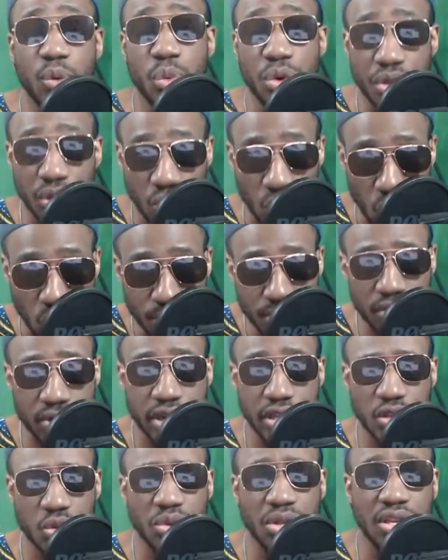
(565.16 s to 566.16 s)
with an Uber
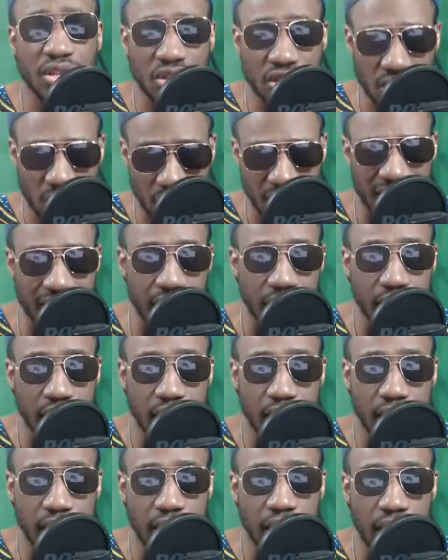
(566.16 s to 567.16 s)
Eats, with a Serie
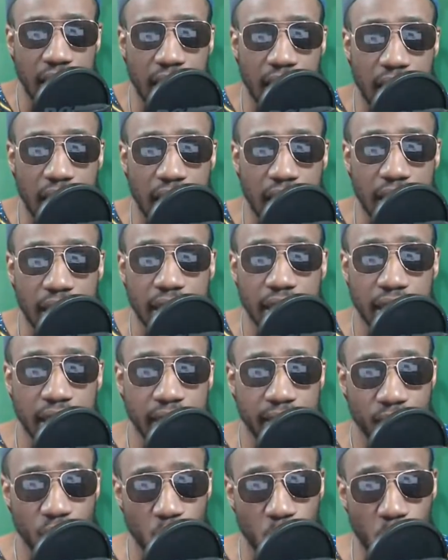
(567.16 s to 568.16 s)
A,
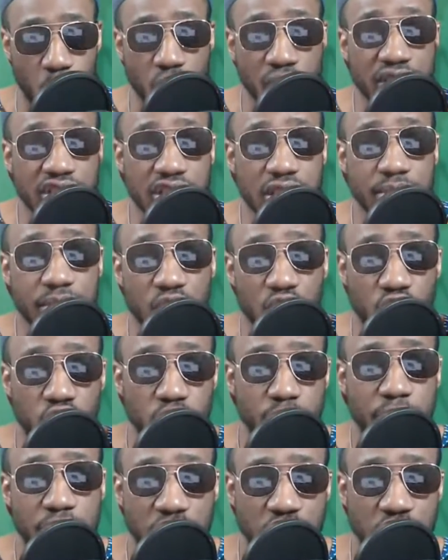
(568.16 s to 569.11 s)
one team is super